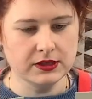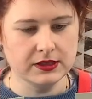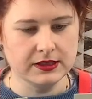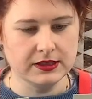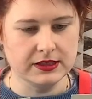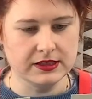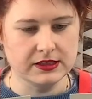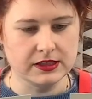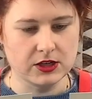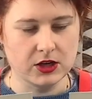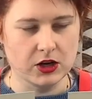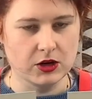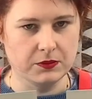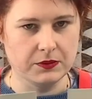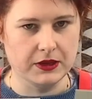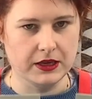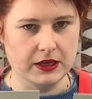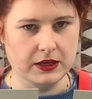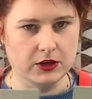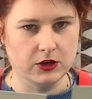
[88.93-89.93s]
These are going to
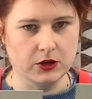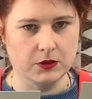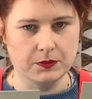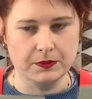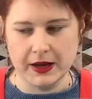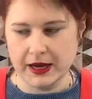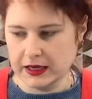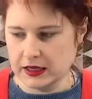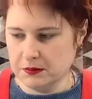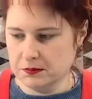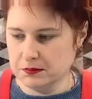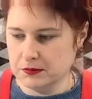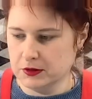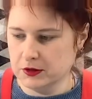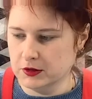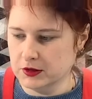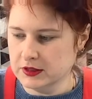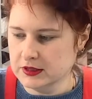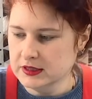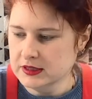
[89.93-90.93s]
be your backing
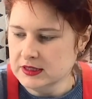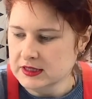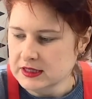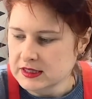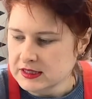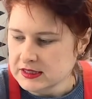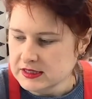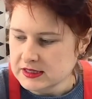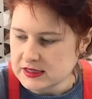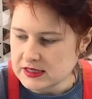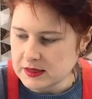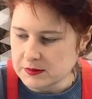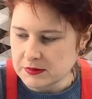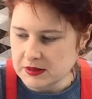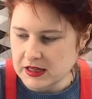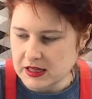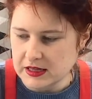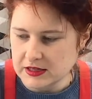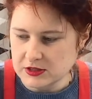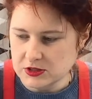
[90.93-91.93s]
board,
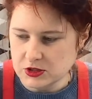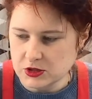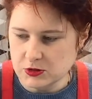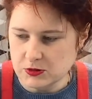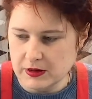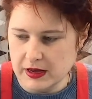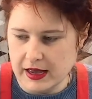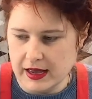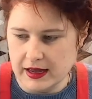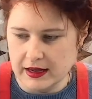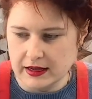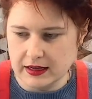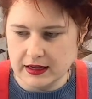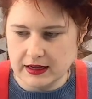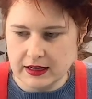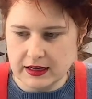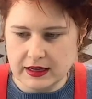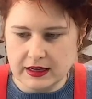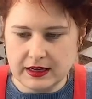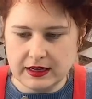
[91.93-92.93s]
similar to our
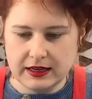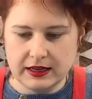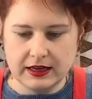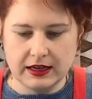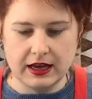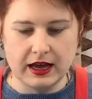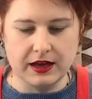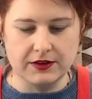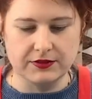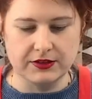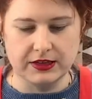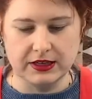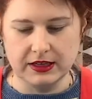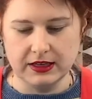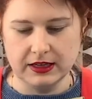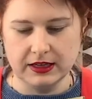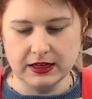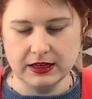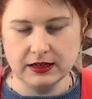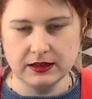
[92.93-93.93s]
cover
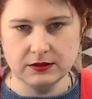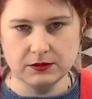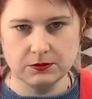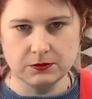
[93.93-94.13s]
here.